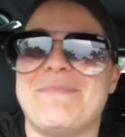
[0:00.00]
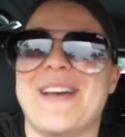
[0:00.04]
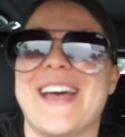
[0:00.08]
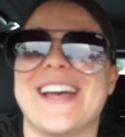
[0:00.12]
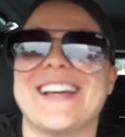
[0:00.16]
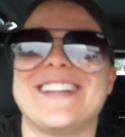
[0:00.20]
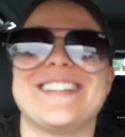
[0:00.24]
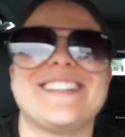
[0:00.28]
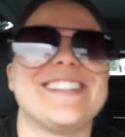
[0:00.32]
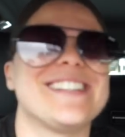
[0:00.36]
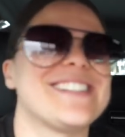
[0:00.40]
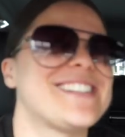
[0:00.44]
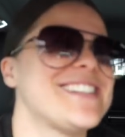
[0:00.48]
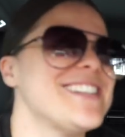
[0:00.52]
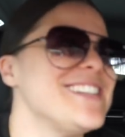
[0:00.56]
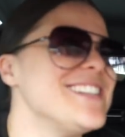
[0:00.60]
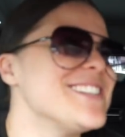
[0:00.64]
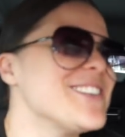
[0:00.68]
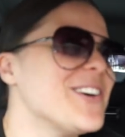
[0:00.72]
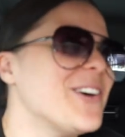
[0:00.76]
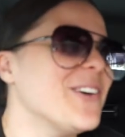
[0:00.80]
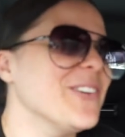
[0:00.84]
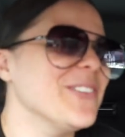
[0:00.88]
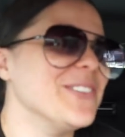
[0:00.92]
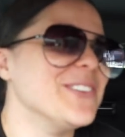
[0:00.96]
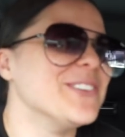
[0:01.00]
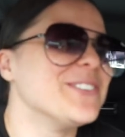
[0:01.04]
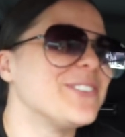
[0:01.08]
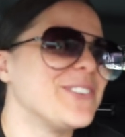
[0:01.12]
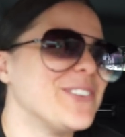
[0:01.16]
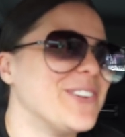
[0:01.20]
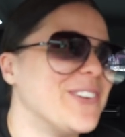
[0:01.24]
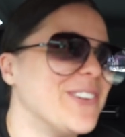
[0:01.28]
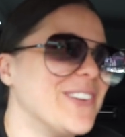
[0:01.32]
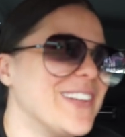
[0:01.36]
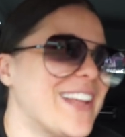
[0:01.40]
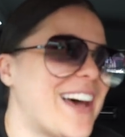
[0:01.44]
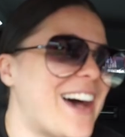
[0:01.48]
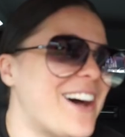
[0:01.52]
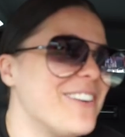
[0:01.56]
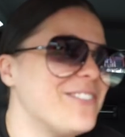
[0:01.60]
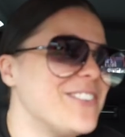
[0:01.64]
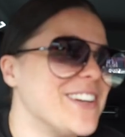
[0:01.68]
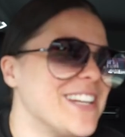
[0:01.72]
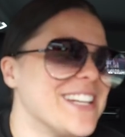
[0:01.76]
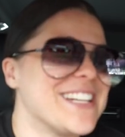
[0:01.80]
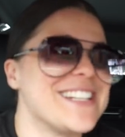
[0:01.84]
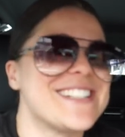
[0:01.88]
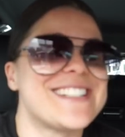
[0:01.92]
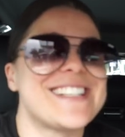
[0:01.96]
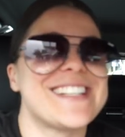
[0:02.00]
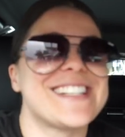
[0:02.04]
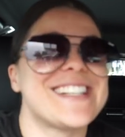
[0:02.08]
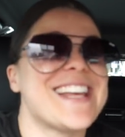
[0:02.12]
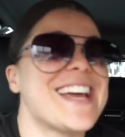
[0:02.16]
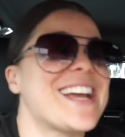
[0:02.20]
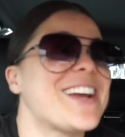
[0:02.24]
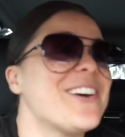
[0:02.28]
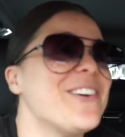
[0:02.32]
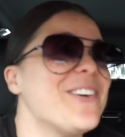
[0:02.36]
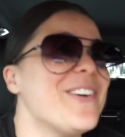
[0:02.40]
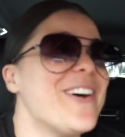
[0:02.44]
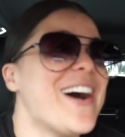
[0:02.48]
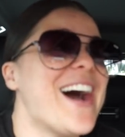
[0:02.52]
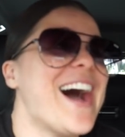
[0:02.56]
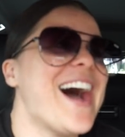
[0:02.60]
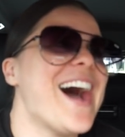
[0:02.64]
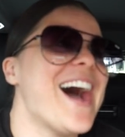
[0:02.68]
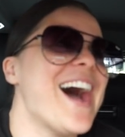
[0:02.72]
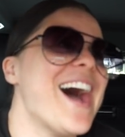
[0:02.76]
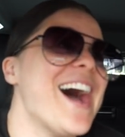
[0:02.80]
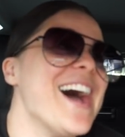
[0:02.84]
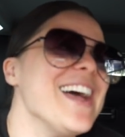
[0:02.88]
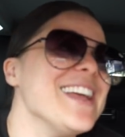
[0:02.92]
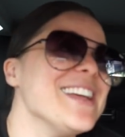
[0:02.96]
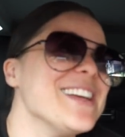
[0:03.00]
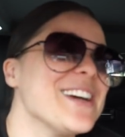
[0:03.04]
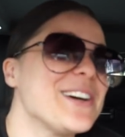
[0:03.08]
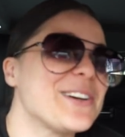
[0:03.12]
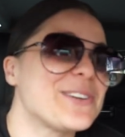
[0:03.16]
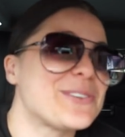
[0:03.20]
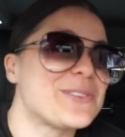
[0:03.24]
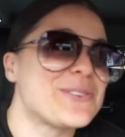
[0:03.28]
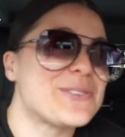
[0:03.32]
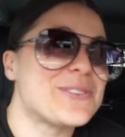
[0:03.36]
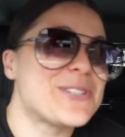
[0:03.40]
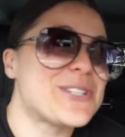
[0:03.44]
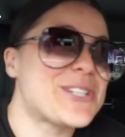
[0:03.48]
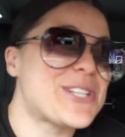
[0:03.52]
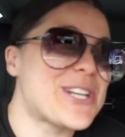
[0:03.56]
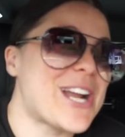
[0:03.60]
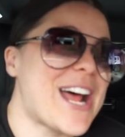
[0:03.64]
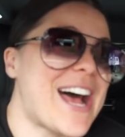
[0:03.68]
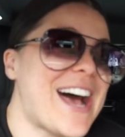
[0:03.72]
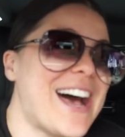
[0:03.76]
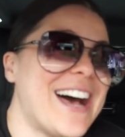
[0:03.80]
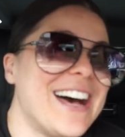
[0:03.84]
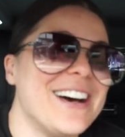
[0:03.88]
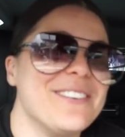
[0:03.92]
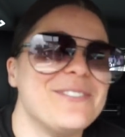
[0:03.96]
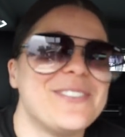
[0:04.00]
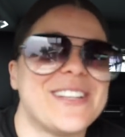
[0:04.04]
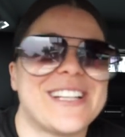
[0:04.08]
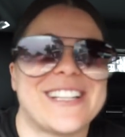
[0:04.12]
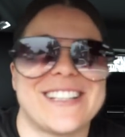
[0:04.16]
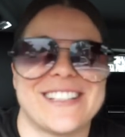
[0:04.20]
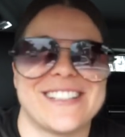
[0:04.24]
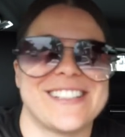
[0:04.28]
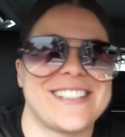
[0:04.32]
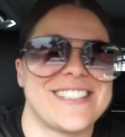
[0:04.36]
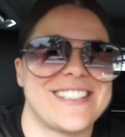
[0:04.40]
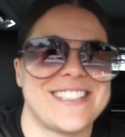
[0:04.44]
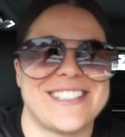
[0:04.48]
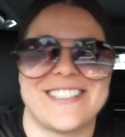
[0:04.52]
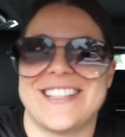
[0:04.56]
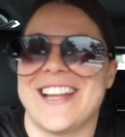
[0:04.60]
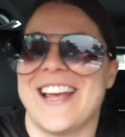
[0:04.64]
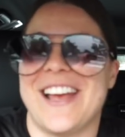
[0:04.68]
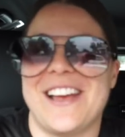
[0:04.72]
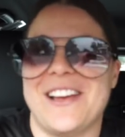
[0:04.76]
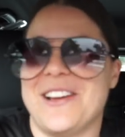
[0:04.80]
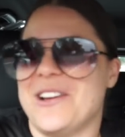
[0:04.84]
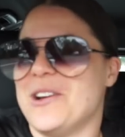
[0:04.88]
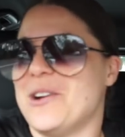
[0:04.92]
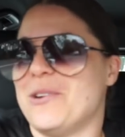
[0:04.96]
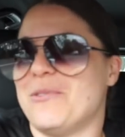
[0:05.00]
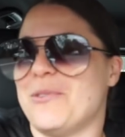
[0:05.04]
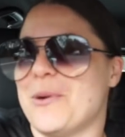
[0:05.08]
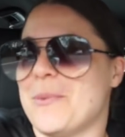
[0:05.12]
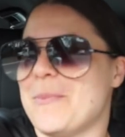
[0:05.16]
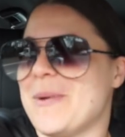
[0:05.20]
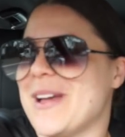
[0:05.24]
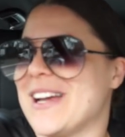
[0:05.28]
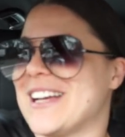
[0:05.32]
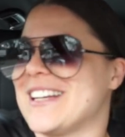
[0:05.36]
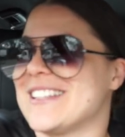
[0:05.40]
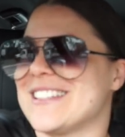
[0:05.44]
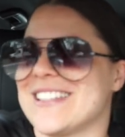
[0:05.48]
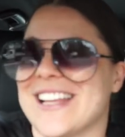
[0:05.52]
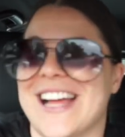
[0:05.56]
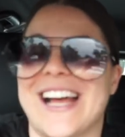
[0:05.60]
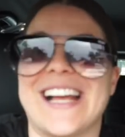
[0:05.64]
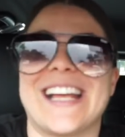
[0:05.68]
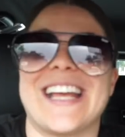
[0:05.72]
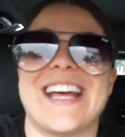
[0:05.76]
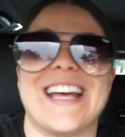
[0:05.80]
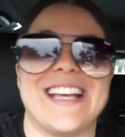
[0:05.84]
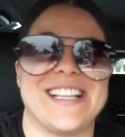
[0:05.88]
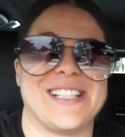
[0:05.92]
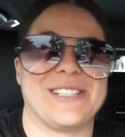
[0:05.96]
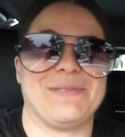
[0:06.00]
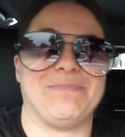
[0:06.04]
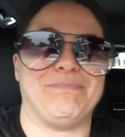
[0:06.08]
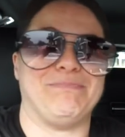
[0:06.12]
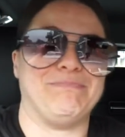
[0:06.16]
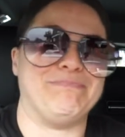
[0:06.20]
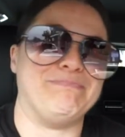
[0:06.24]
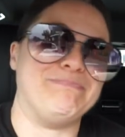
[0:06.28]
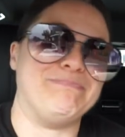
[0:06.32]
Beck just is on the floor laughing because she's like, "Oh hi, Yarusha," because Rebecca's like as